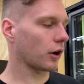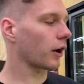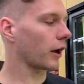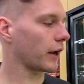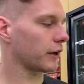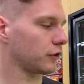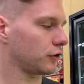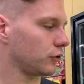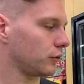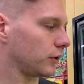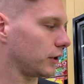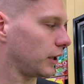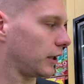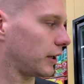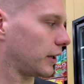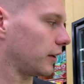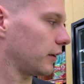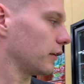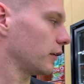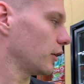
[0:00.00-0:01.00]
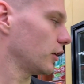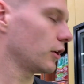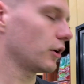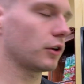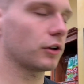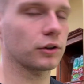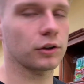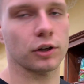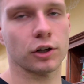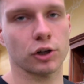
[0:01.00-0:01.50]
as you need it.
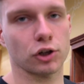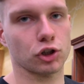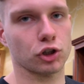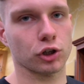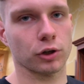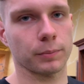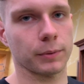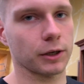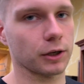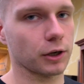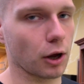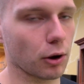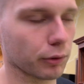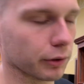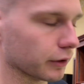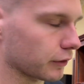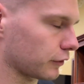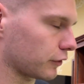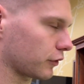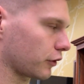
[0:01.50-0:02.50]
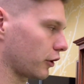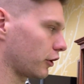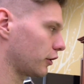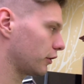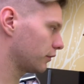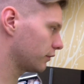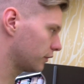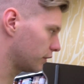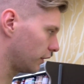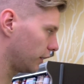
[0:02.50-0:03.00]
There should be no
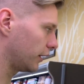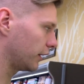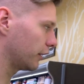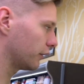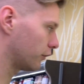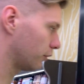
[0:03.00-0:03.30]
concern to eating